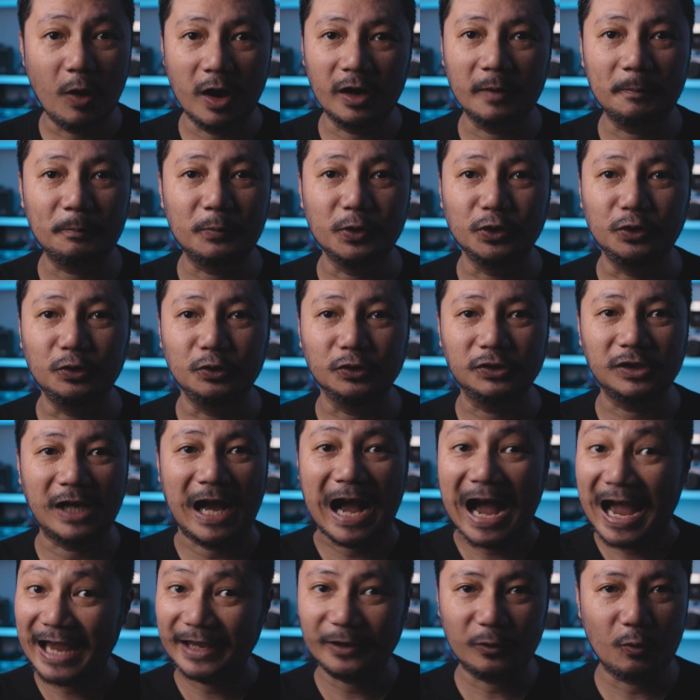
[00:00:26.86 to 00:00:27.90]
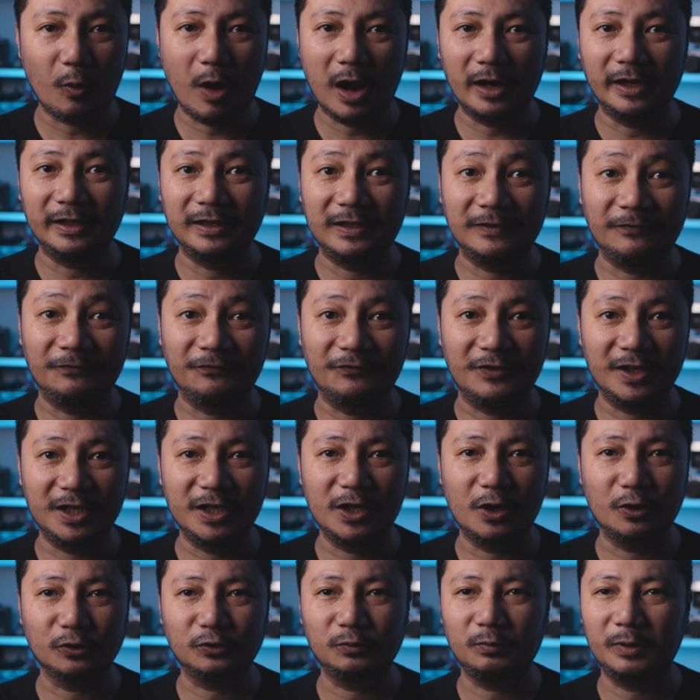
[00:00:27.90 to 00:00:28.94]
want to produce high-quality
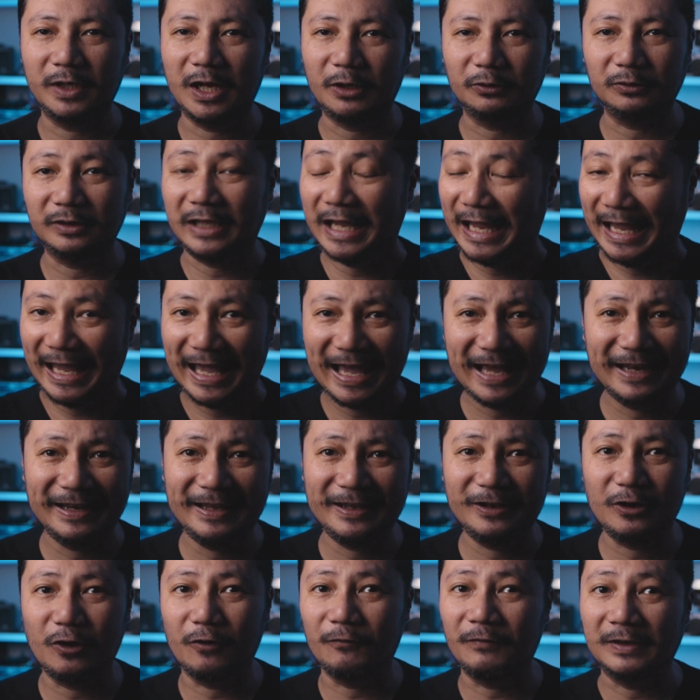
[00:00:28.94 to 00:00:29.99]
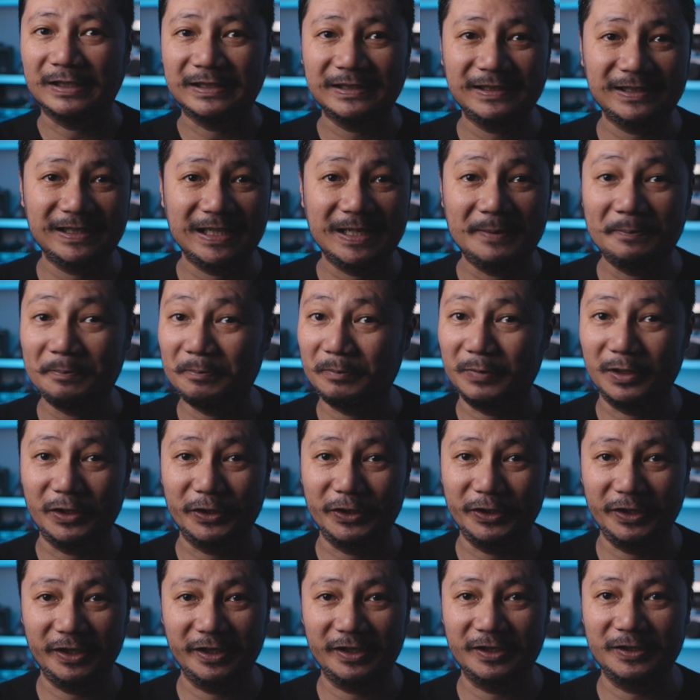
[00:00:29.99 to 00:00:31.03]
videos without the headache of a steep
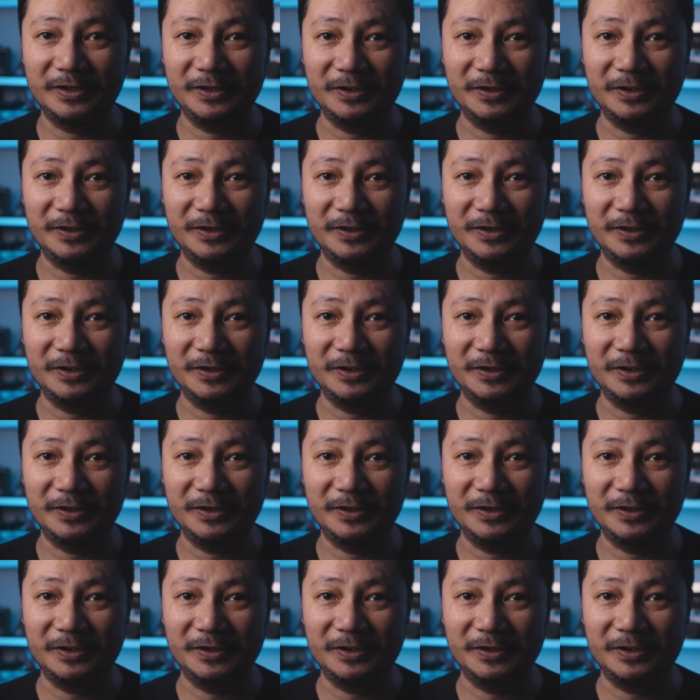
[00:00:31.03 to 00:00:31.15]
learning